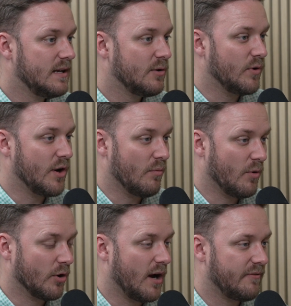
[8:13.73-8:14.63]
We know
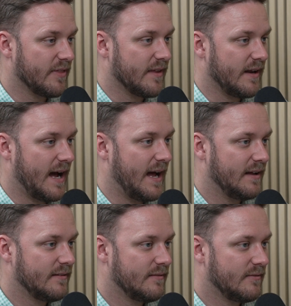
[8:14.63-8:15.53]
more often than not,
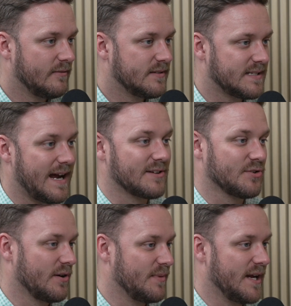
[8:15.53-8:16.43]
stocks are
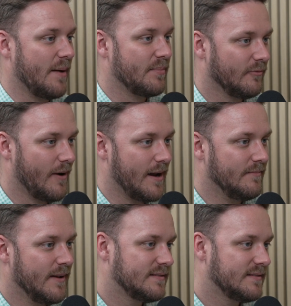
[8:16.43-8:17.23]
going to be up, right?